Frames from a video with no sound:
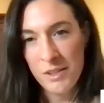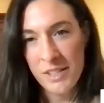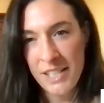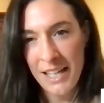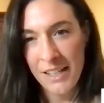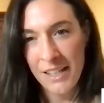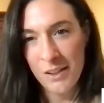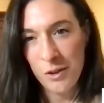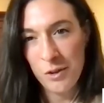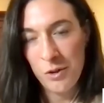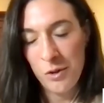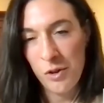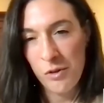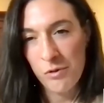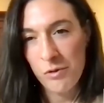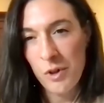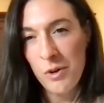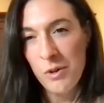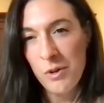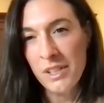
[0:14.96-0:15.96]
technical the
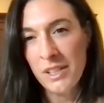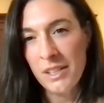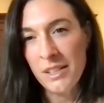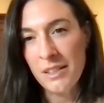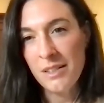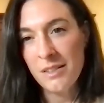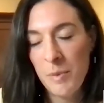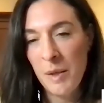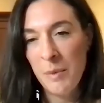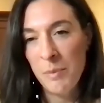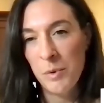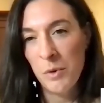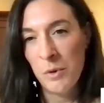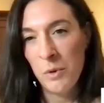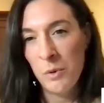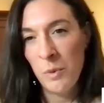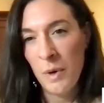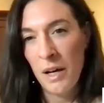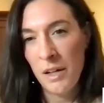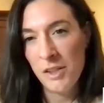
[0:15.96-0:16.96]
role is,
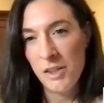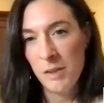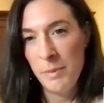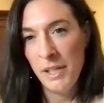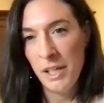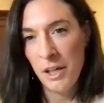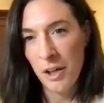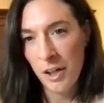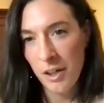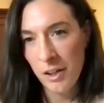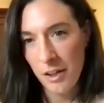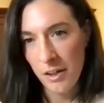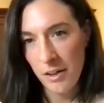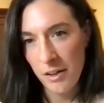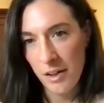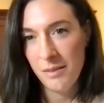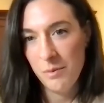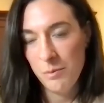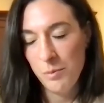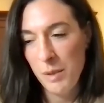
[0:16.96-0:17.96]
people want to be
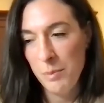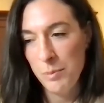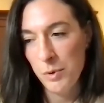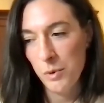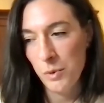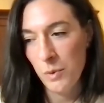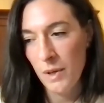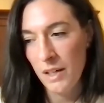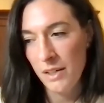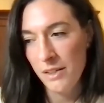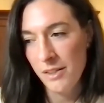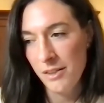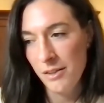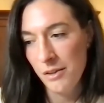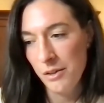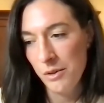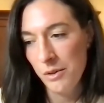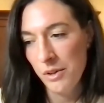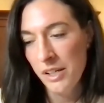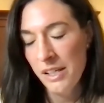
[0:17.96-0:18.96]
heard and people want
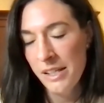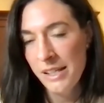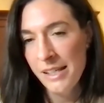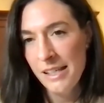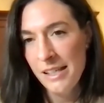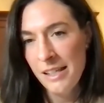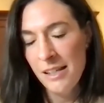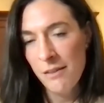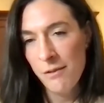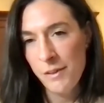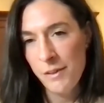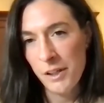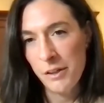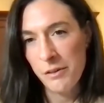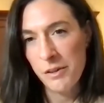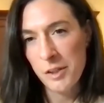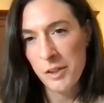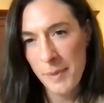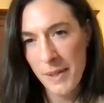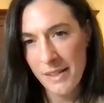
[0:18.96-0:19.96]
to feel
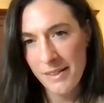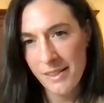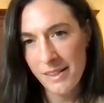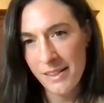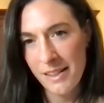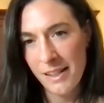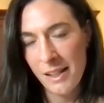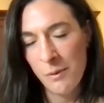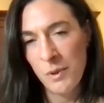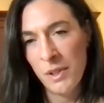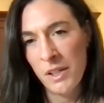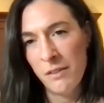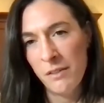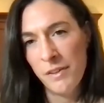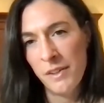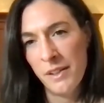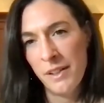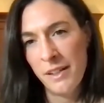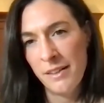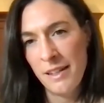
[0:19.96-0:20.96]
respected and they want to
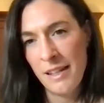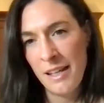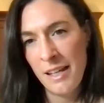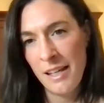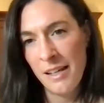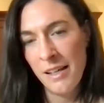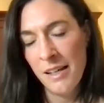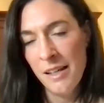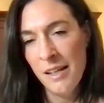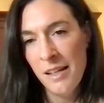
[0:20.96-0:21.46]
feel like they